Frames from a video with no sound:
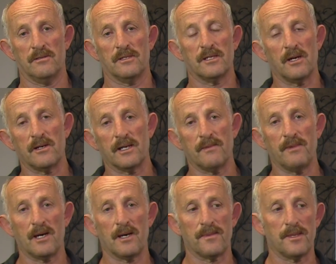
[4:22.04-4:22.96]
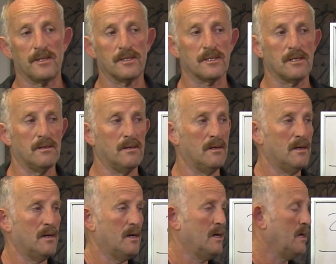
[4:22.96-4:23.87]
to going about this,
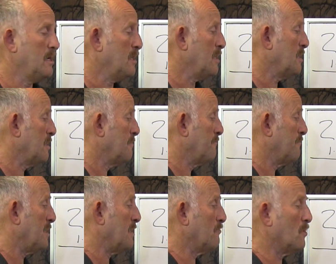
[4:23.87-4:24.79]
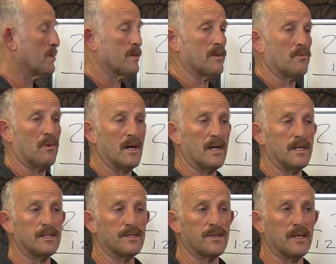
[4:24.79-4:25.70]
and what are the
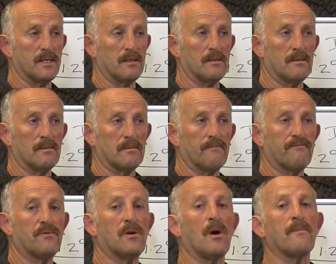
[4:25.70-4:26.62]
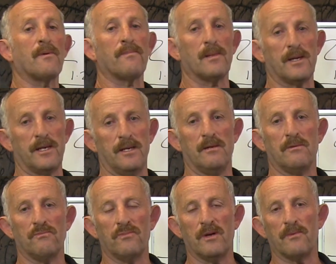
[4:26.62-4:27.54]
ways that probably
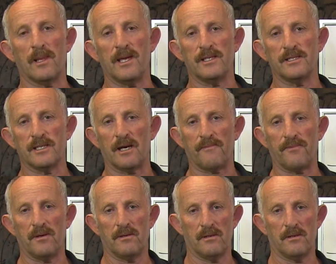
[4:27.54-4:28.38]
we will end up